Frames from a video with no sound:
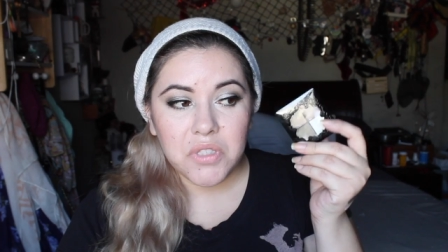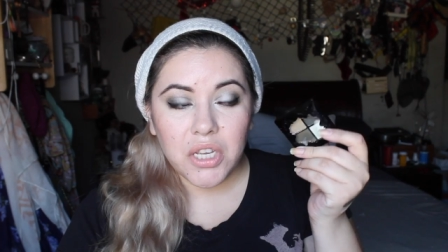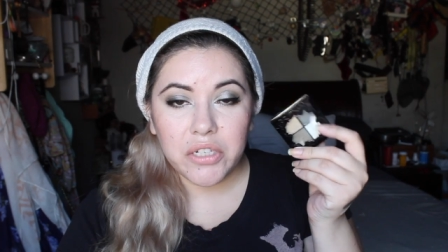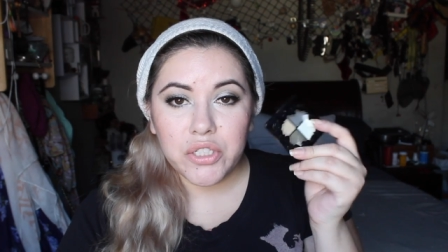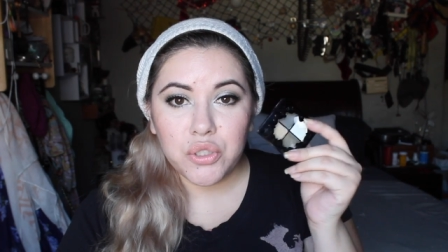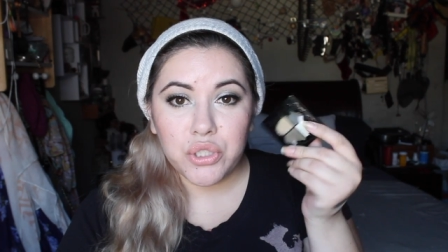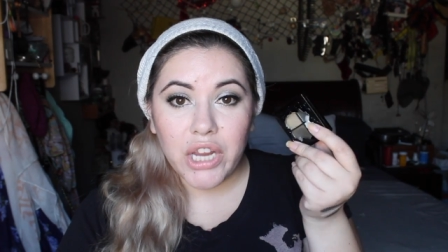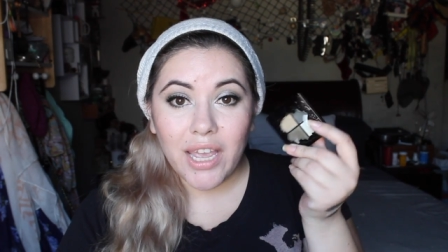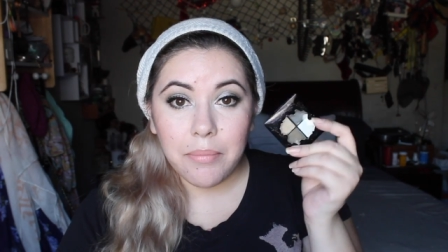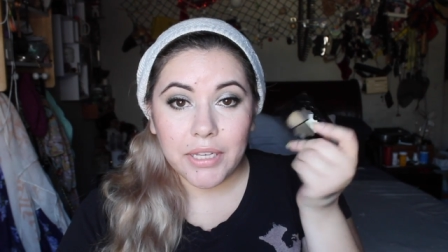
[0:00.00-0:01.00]
not too
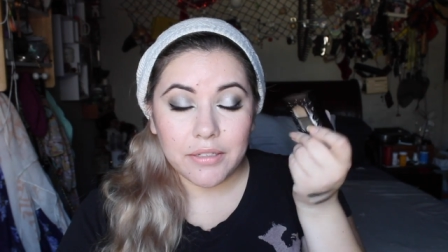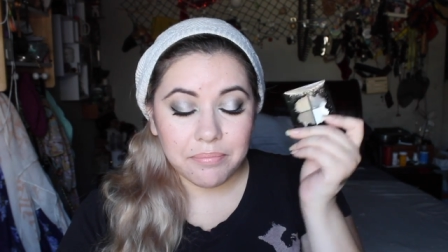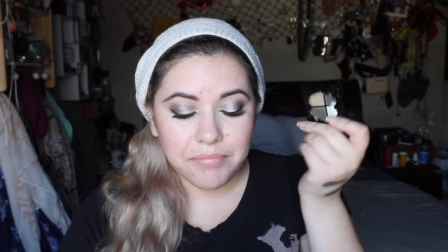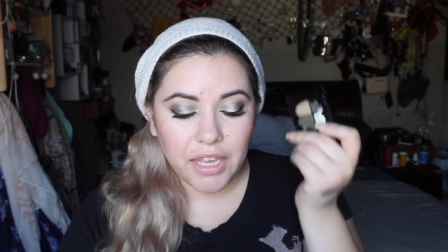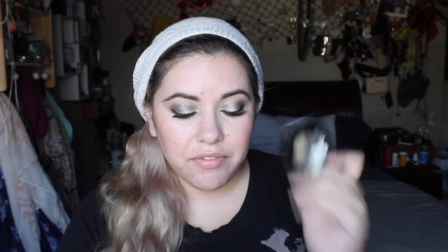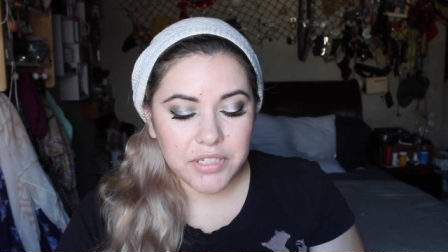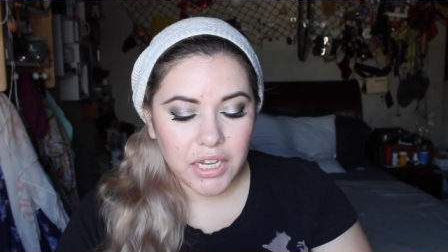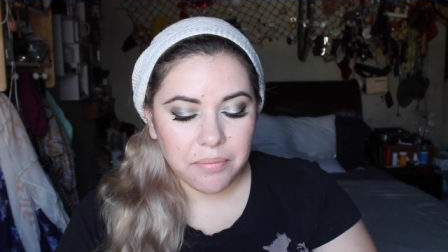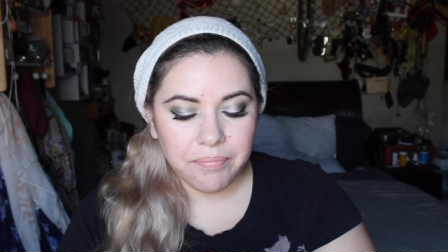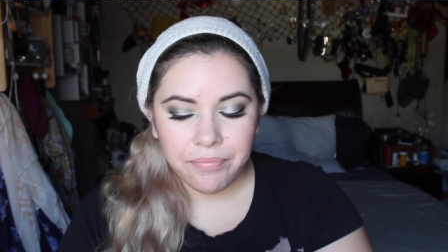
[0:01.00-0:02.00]
shabby, I have to
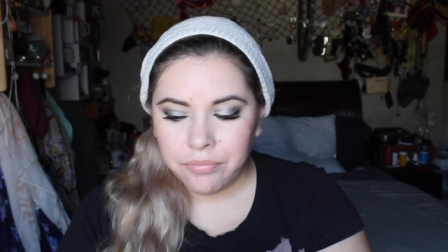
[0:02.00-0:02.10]
say.